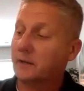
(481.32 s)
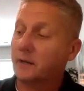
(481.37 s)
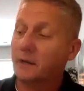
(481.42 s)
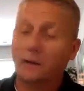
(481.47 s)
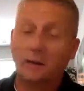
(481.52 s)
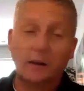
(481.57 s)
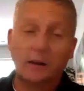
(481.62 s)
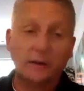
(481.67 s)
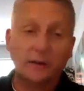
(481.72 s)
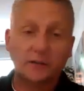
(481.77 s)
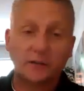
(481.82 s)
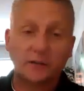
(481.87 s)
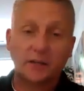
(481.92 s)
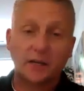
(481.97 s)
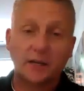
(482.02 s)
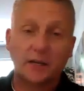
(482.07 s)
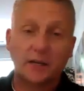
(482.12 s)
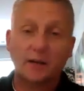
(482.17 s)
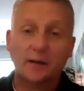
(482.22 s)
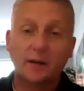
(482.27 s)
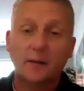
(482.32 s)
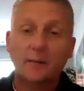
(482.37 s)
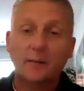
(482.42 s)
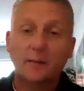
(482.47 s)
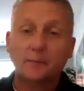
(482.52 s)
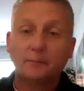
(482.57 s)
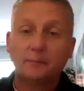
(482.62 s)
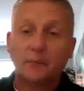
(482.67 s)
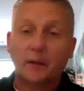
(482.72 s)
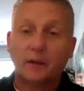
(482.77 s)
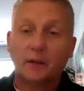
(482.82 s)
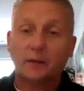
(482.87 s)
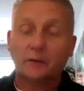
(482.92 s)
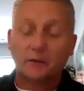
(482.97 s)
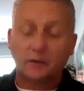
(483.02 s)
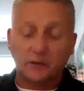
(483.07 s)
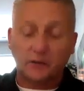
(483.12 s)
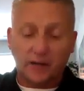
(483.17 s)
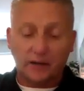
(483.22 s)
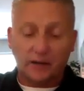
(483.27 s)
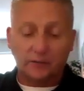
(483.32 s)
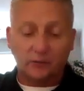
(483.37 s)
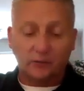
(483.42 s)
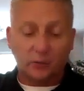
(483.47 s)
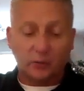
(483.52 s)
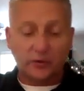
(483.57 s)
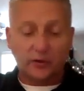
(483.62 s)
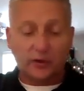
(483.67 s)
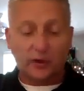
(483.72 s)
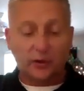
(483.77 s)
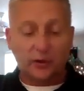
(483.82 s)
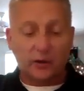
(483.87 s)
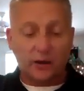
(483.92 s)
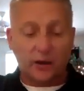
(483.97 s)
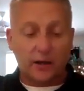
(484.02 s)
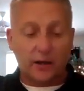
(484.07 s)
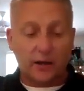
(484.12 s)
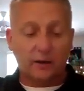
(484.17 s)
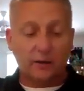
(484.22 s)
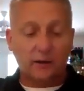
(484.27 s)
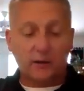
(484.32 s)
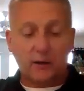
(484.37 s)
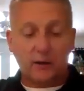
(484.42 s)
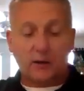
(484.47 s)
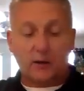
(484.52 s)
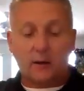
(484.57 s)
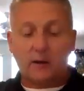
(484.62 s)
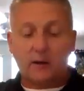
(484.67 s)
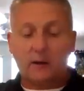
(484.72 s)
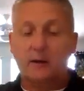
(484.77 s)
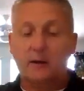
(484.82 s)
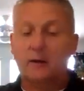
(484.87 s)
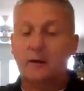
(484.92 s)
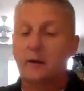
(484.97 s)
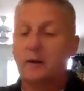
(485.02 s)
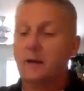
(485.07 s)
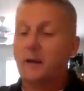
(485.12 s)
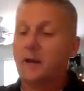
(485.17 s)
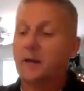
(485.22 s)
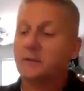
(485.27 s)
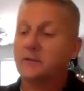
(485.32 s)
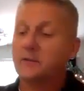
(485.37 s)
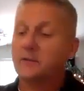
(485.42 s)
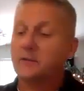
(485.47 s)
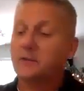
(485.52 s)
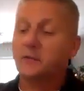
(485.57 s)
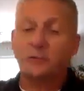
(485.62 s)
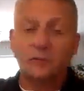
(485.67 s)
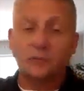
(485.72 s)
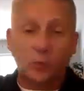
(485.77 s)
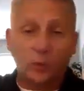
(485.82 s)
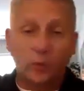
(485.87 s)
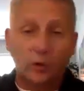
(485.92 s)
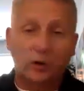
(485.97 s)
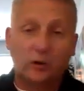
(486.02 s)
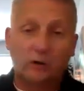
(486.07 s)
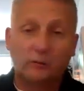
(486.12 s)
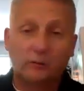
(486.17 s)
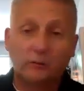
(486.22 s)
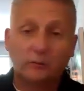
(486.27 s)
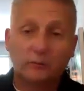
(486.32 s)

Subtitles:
LLC in the state of North Carolina, SS4